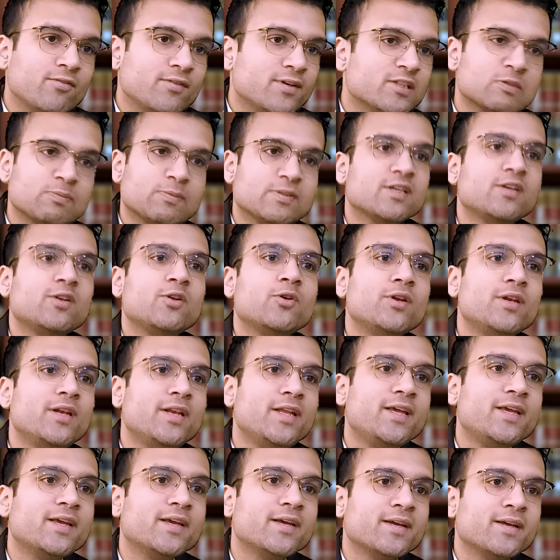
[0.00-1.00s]
of dismissal
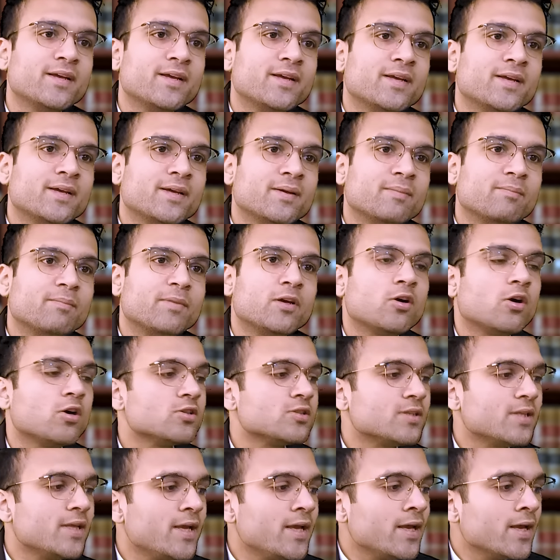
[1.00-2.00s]
only,
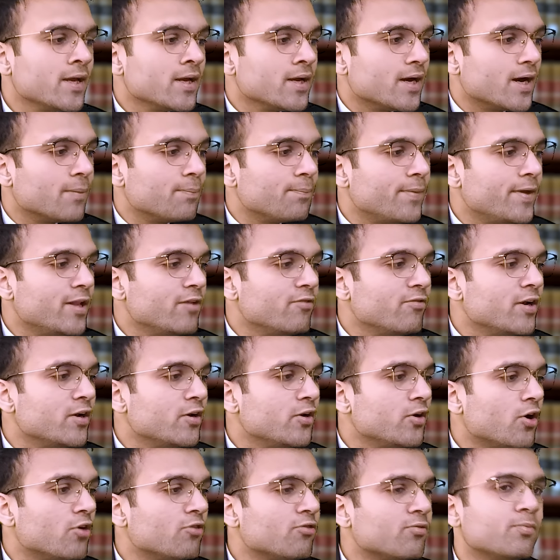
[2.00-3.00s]
because the appeal
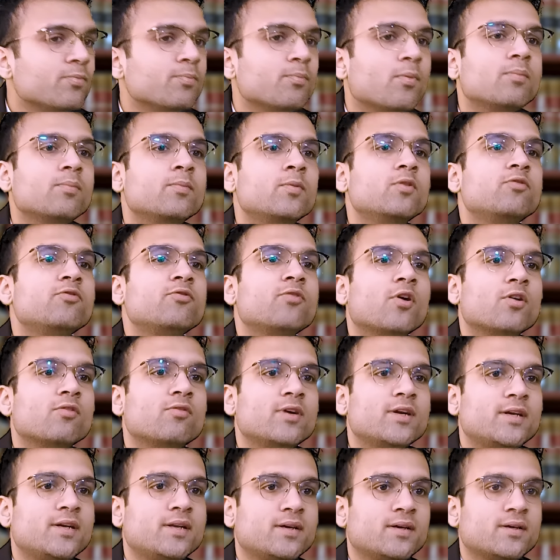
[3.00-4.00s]
will not move
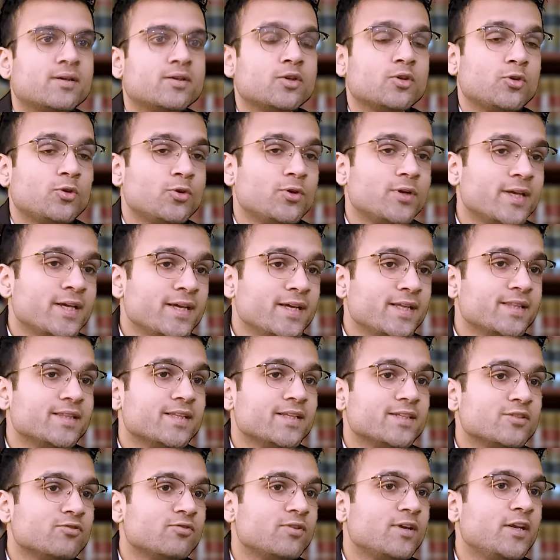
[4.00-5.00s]
forward. So today in
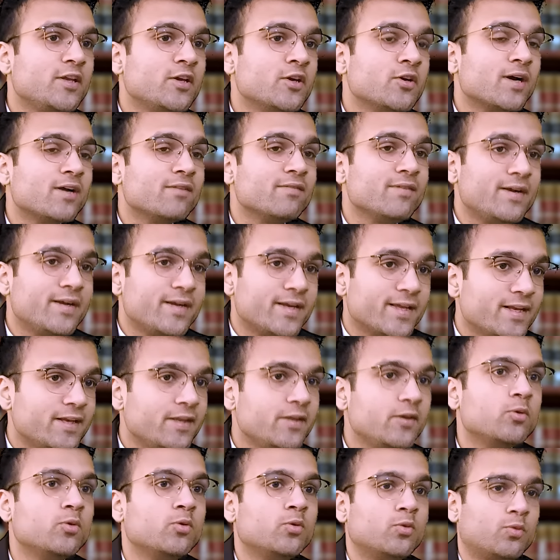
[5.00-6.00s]
this video, I will tell
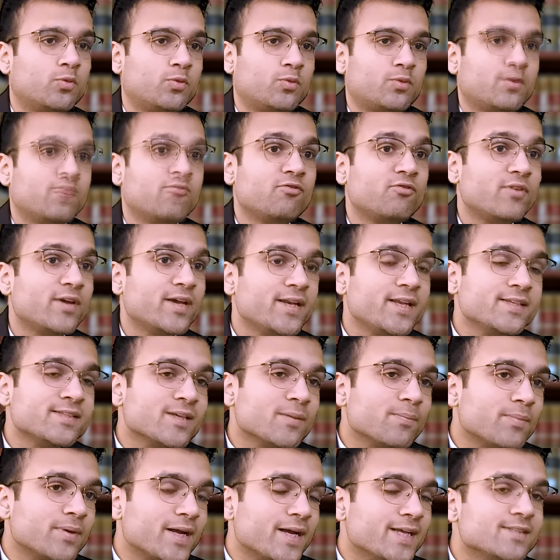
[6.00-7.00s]
you a very
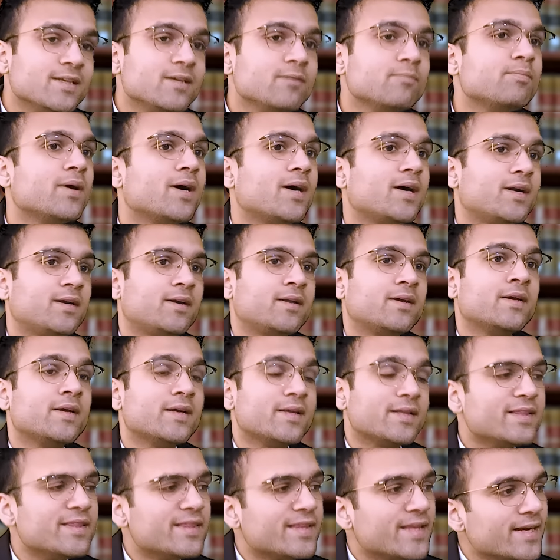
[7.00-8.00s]
surprising part,
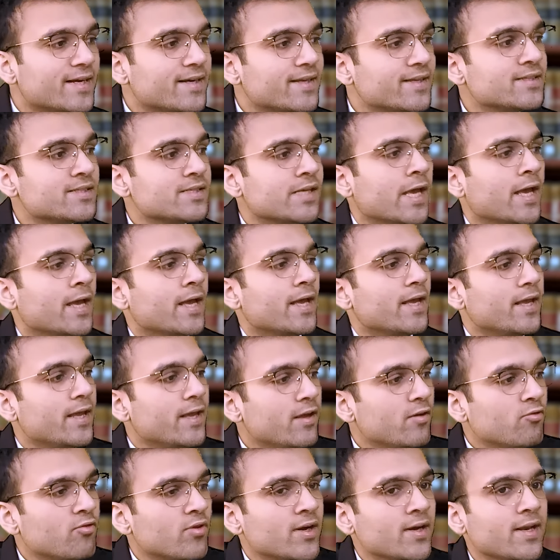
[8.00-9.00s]
that is,
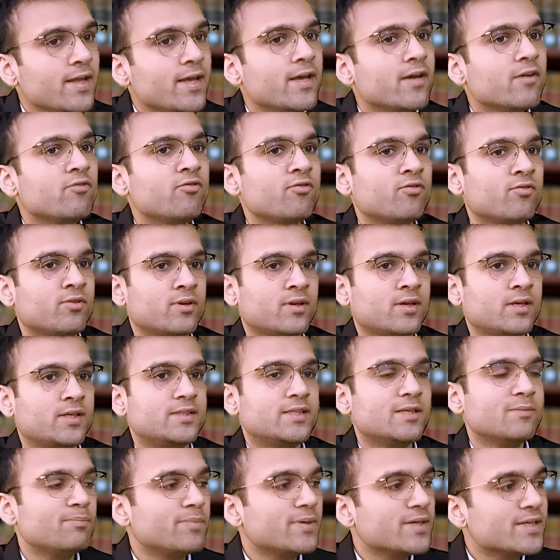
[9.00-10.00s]
even if
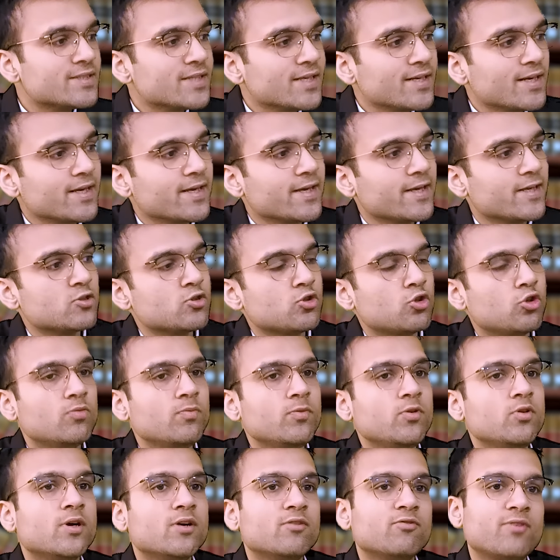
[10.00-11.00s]
the person against
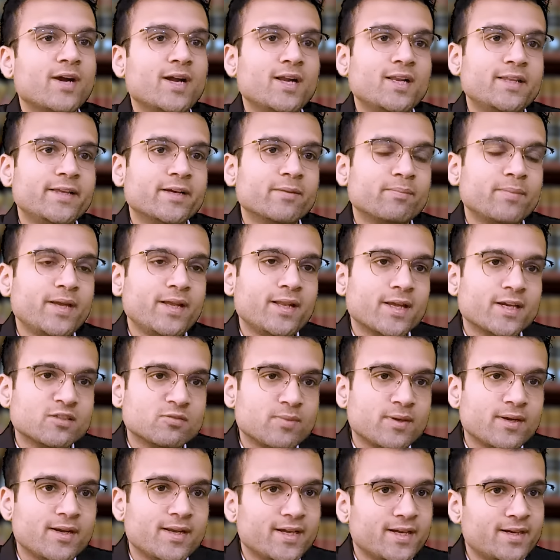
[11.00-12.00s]
whom you have filed the appeal has
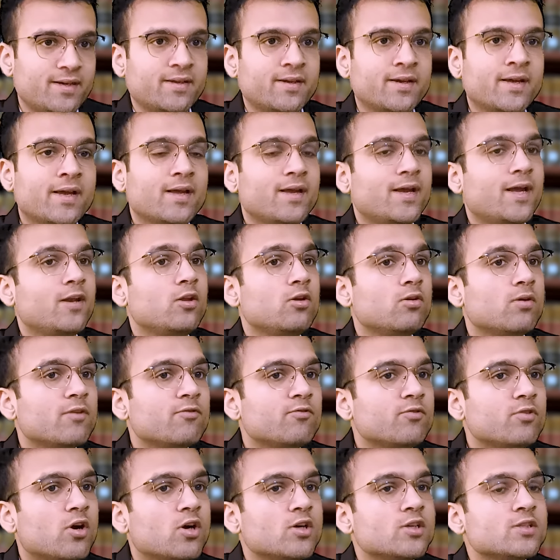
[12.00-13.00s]
been dead and you
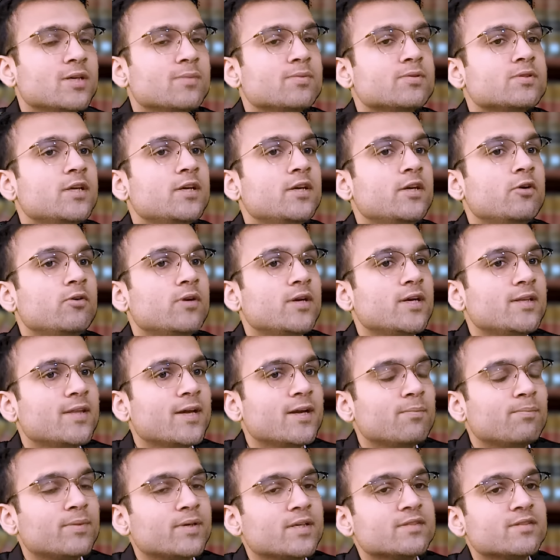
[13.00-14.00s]
have not substituted
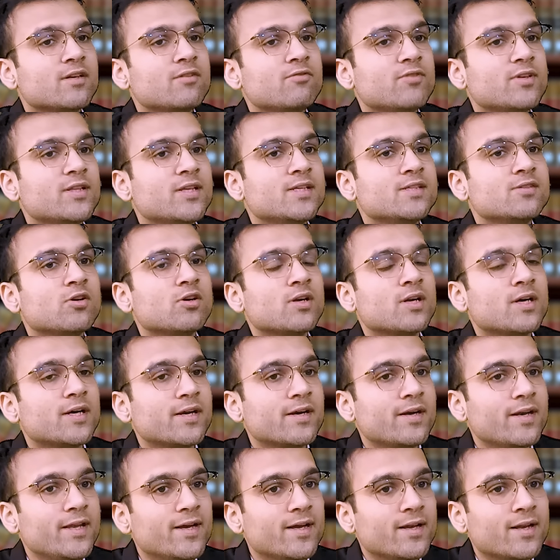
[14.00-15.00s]
that person with his or her
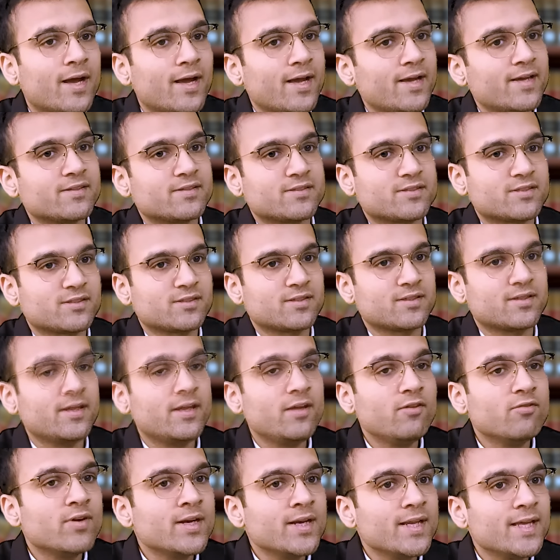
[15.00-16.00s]
legal heirs,
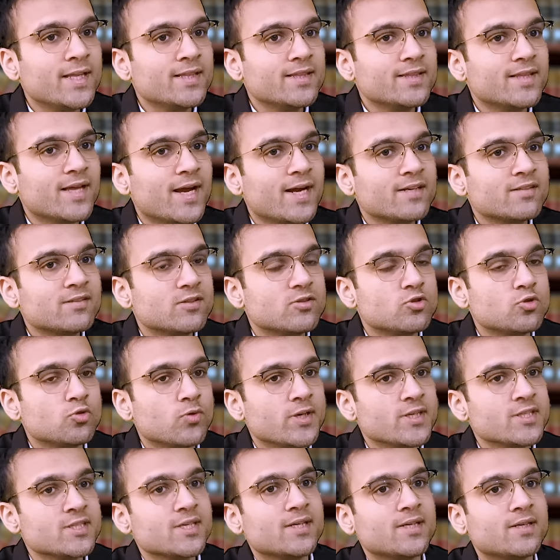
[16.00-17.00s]
even in that
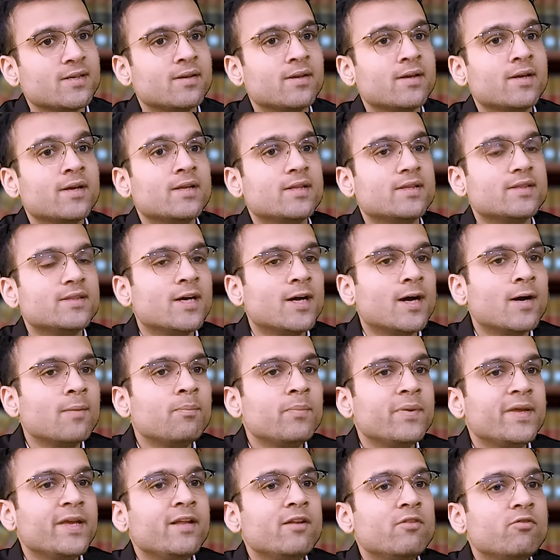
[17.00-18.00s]
situation, the
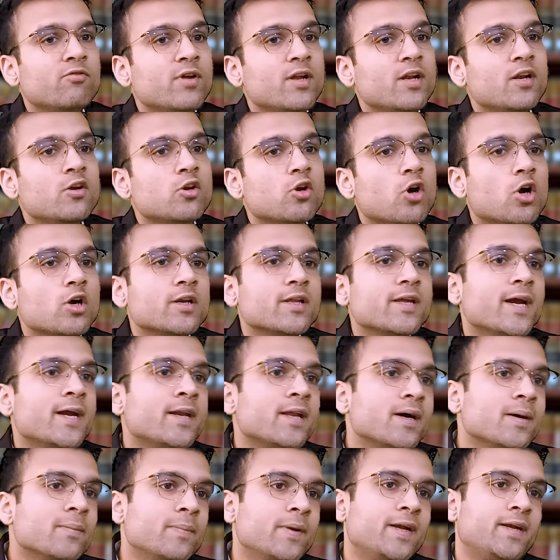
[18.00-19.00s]
appeal will not
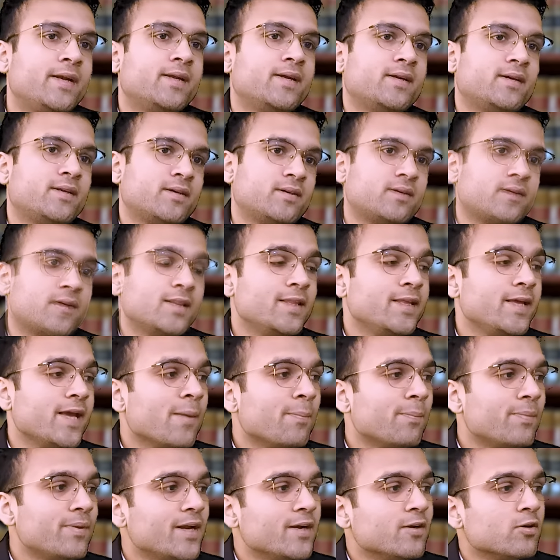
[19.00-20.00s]
get abated. And the
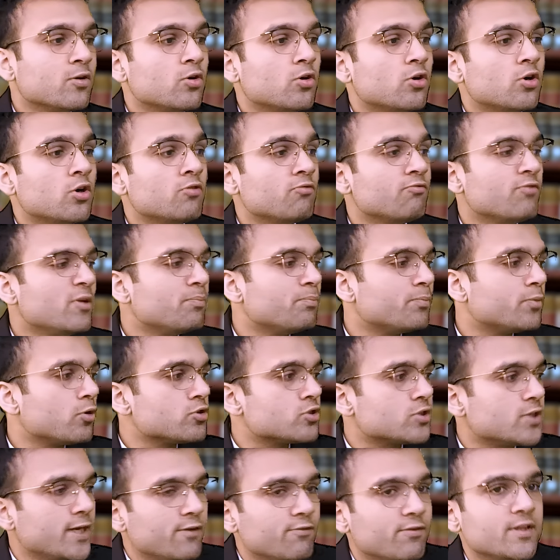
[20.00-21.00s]
appellate court will
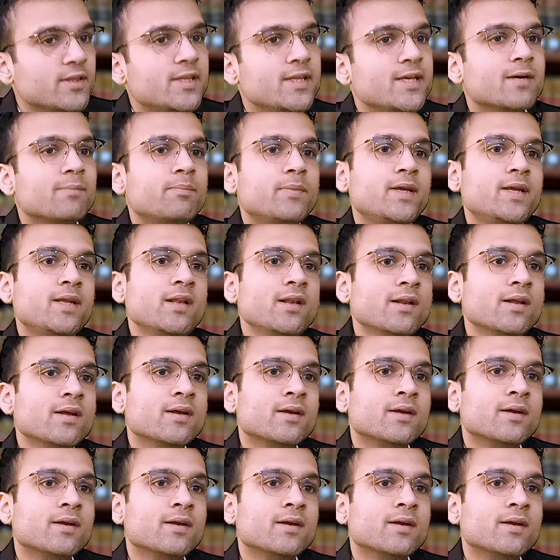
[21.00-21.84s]
proceed with the appeal